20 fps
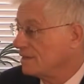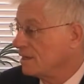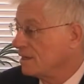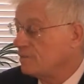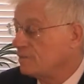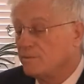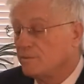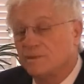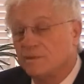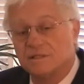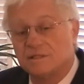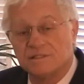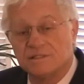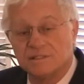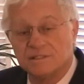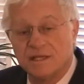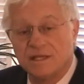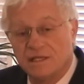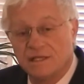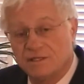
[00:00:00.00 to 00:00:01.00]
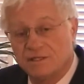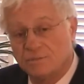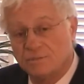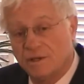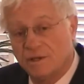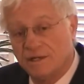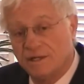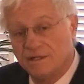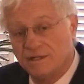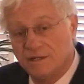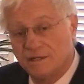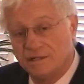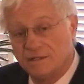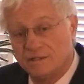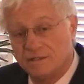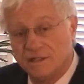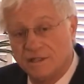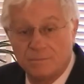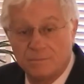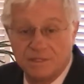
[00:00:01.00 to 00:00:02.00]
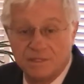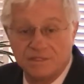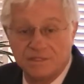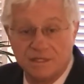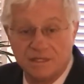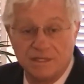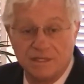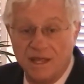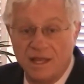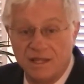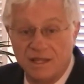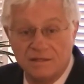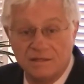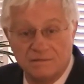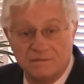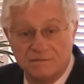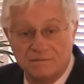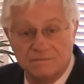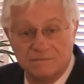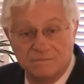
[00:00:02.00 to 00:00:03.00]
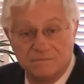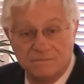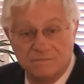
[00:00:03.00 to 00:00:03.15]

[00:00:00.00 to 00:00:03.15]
how many minutes a day do you meditate? And they may say none.